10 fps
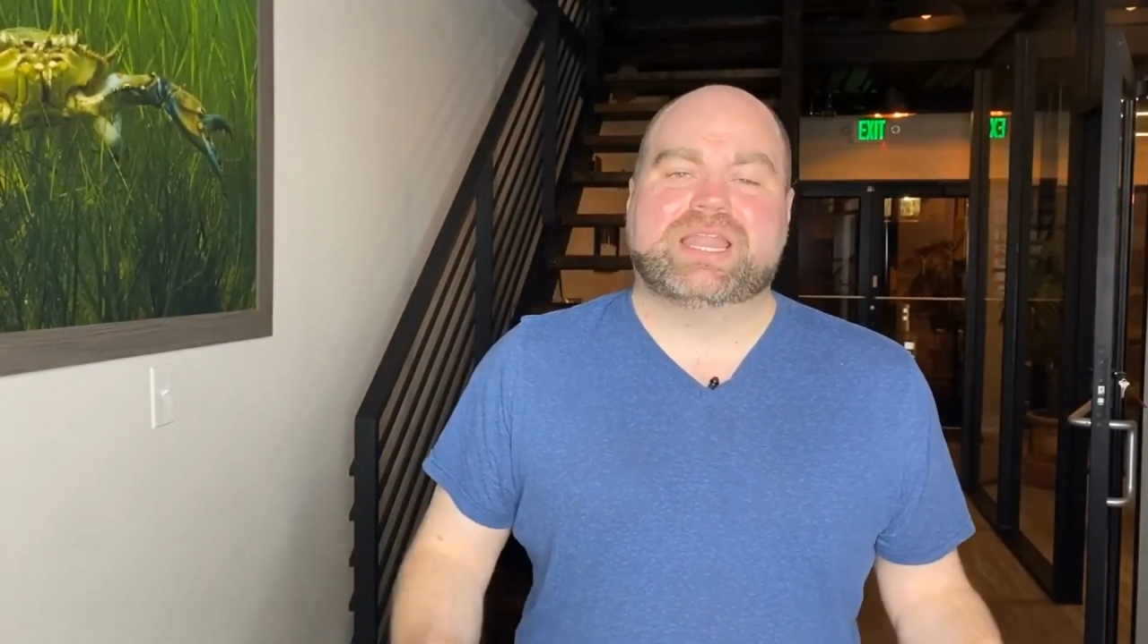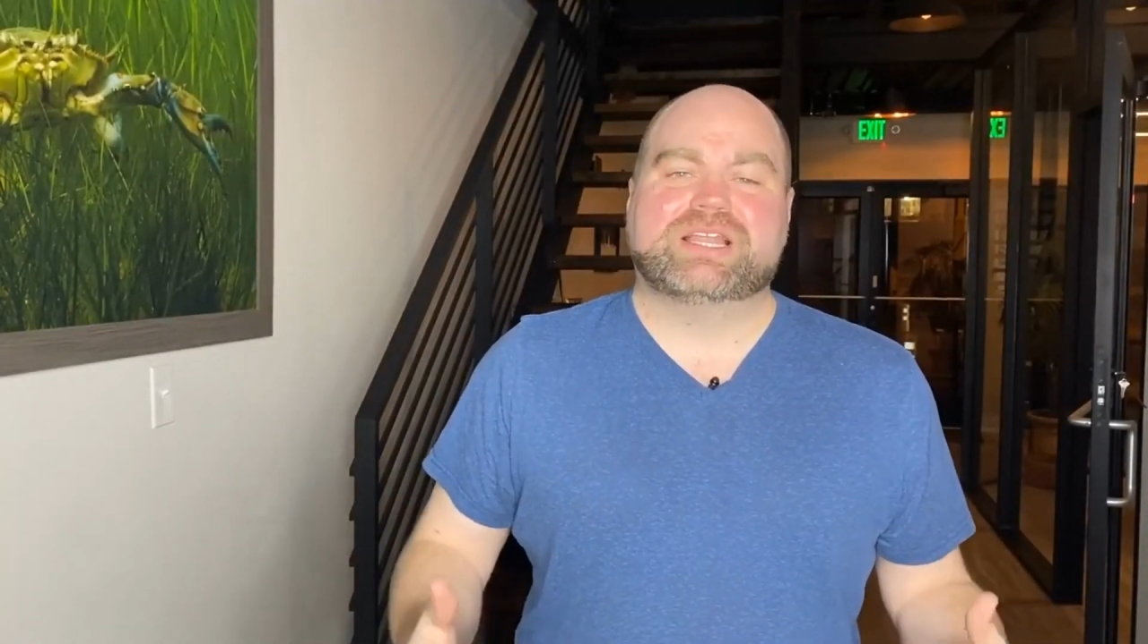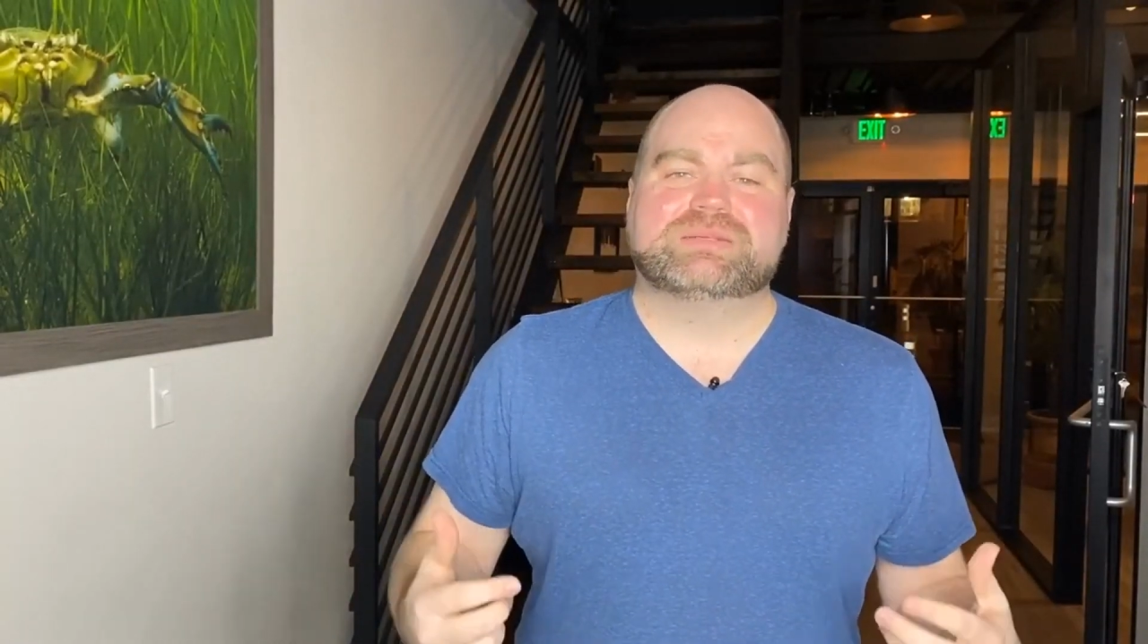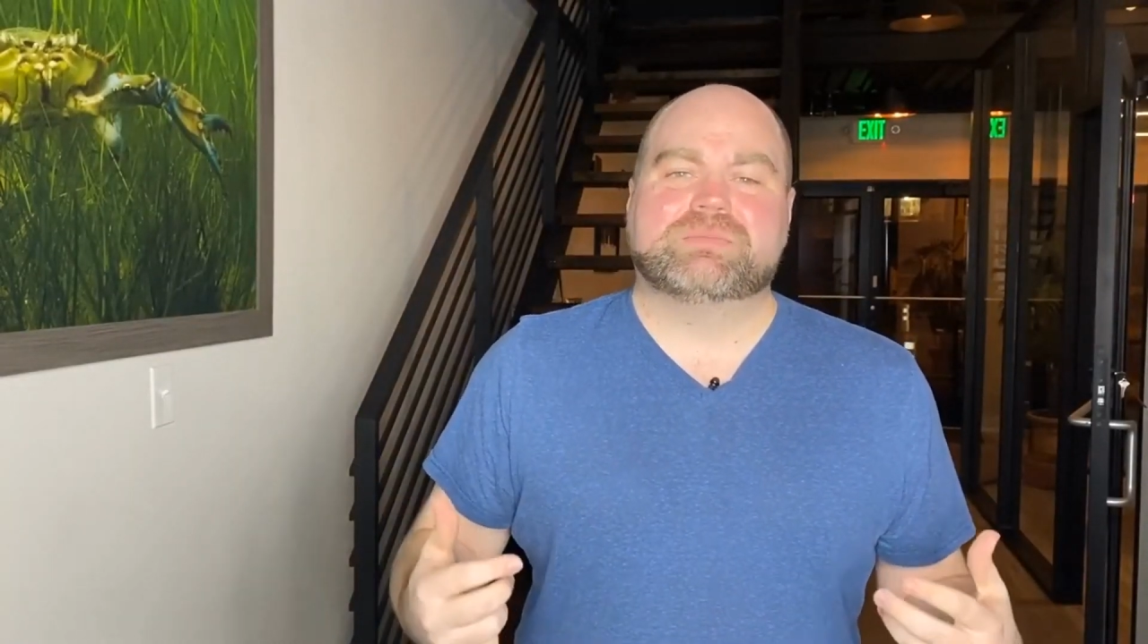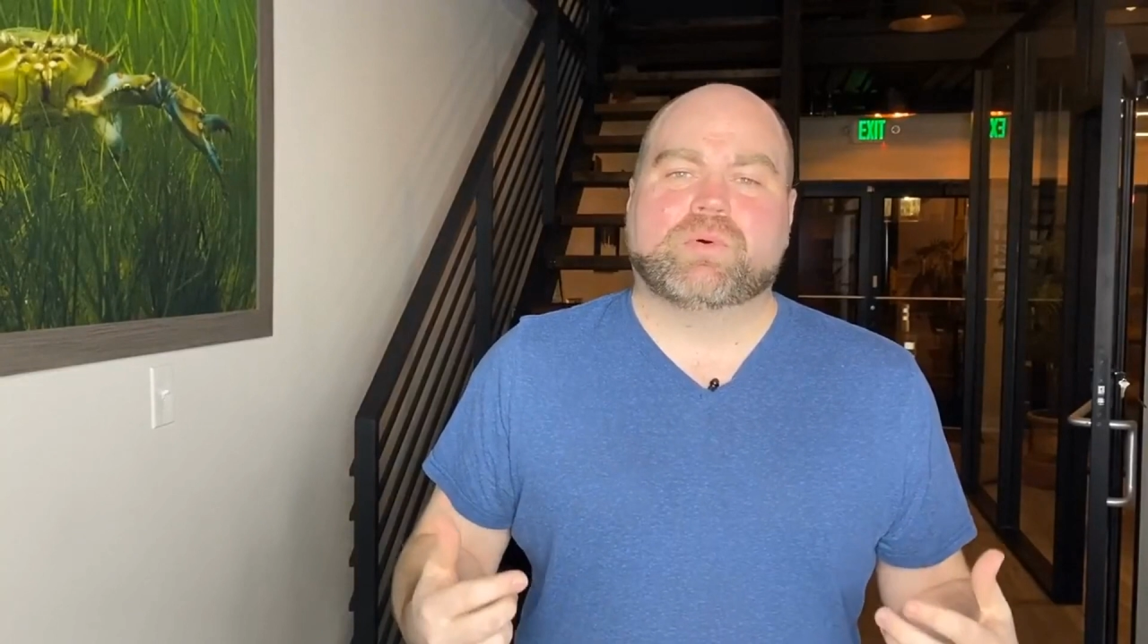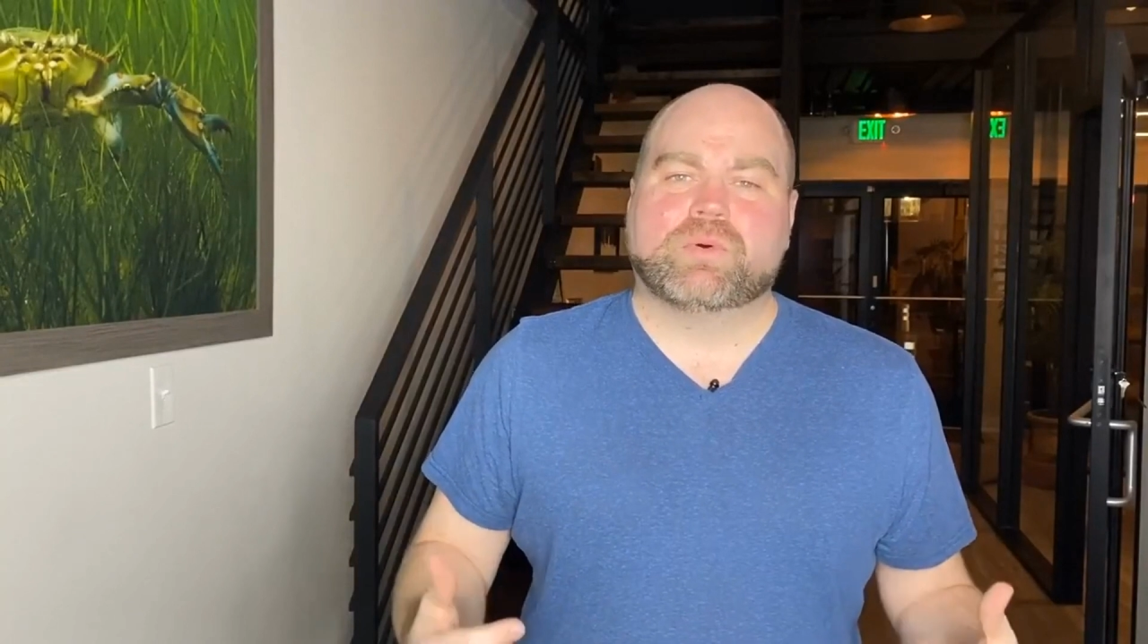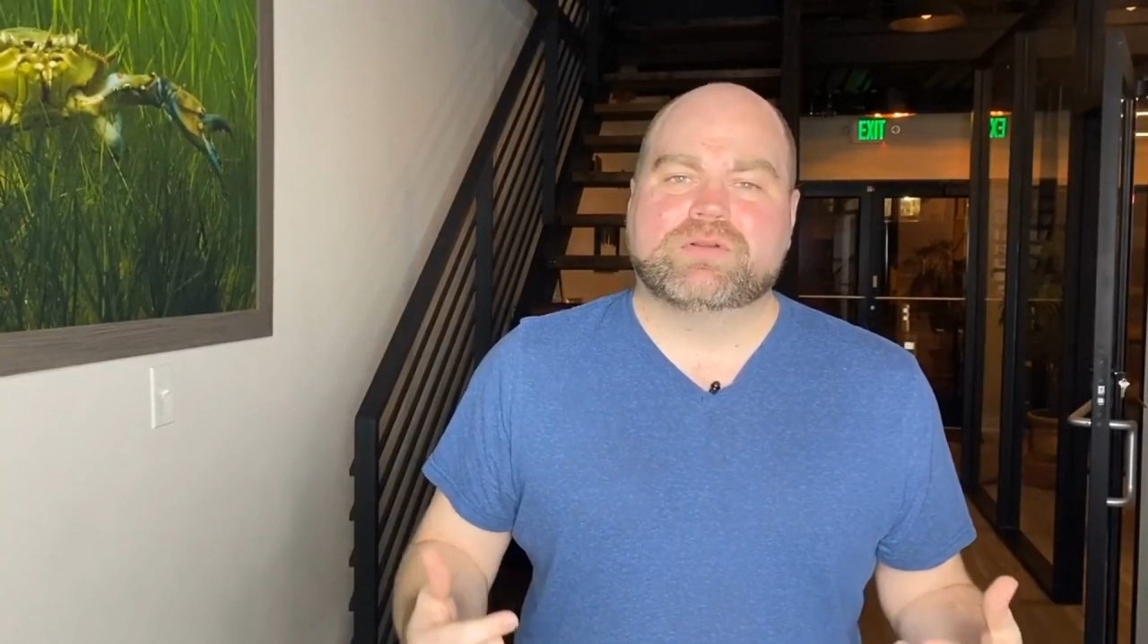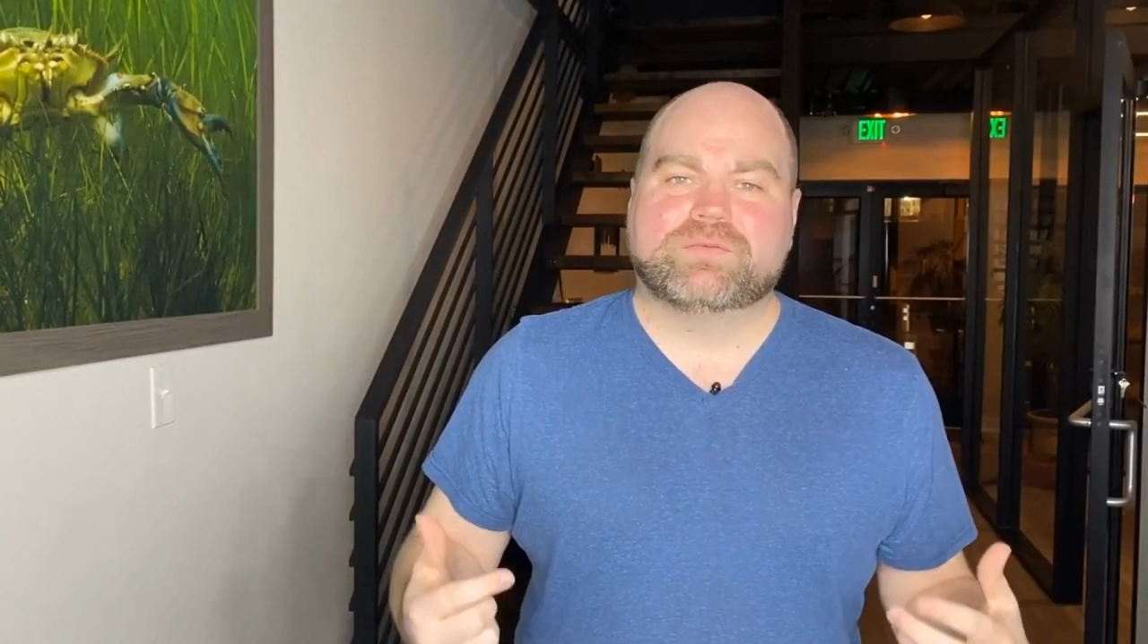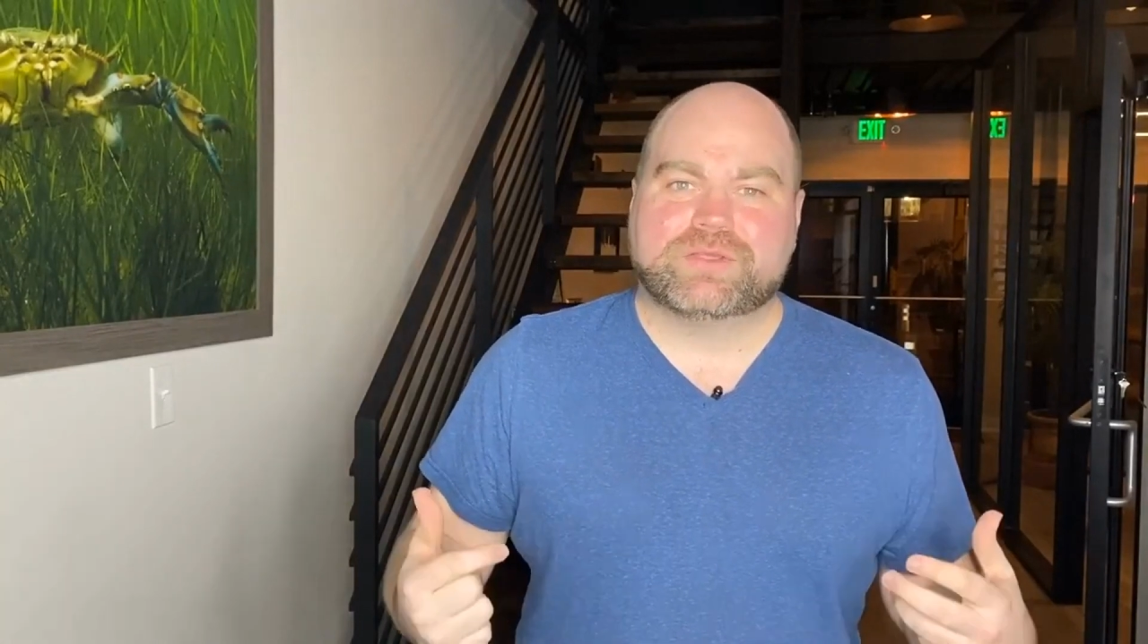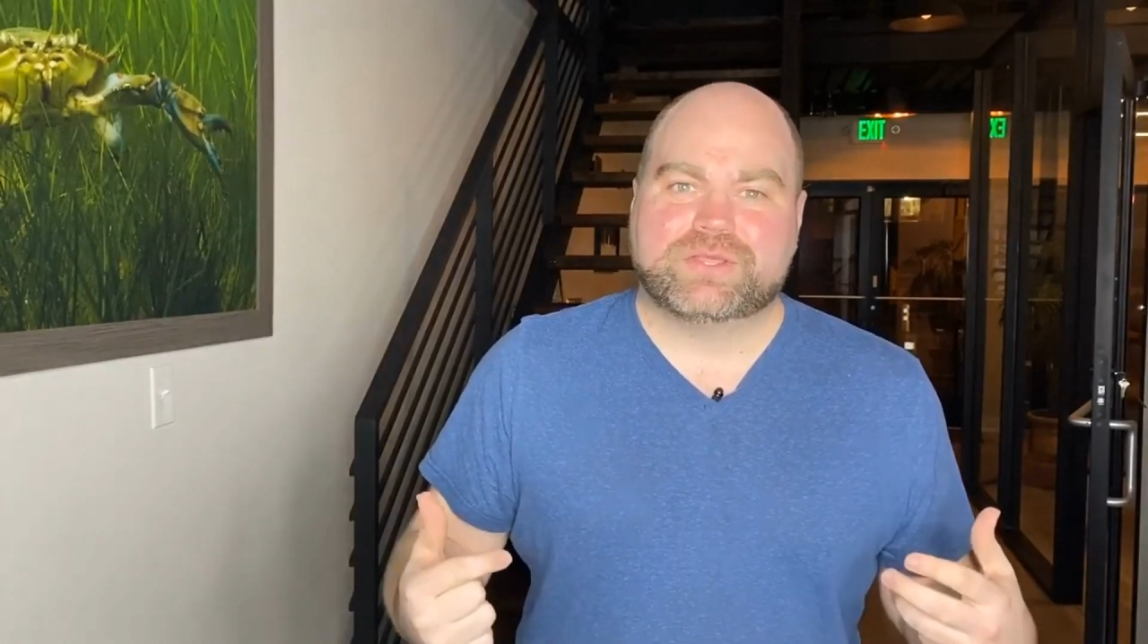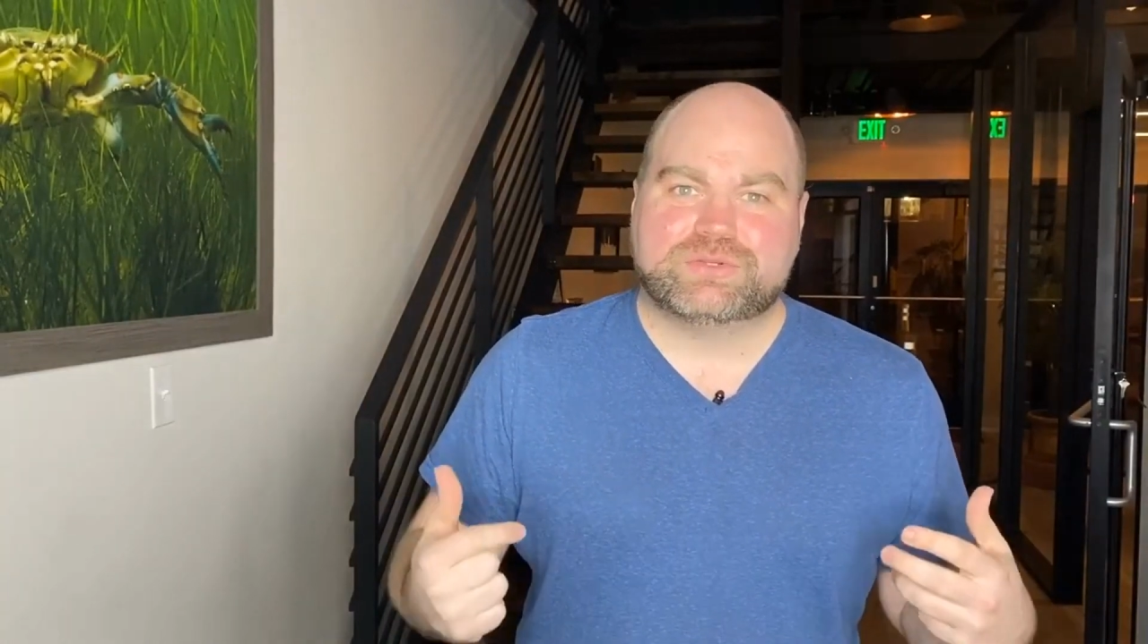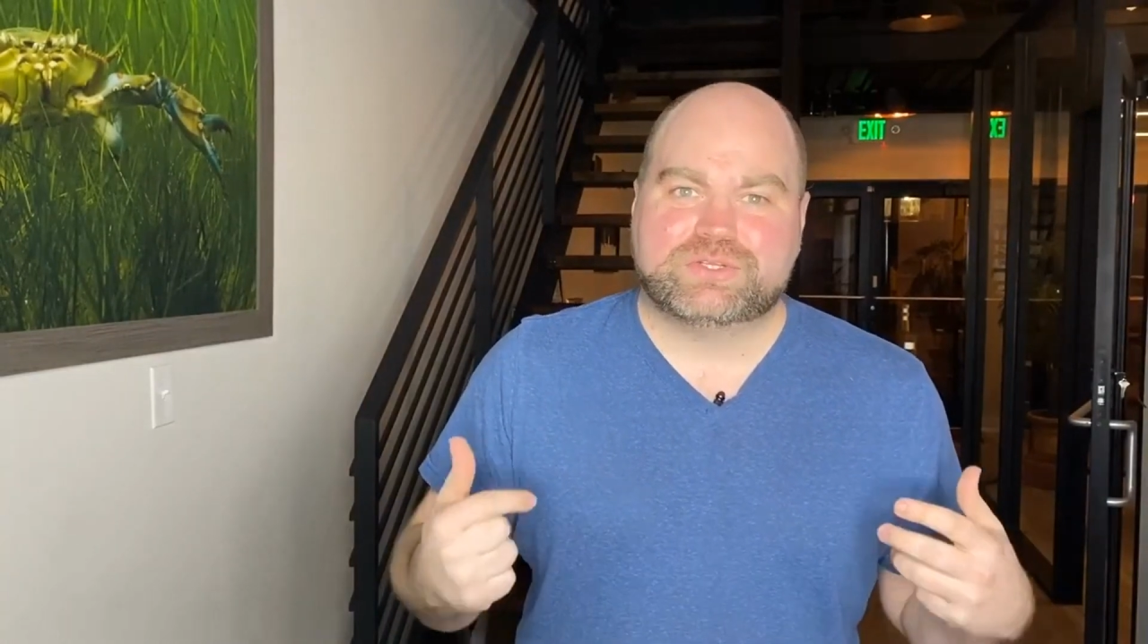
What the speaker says: and it's important for you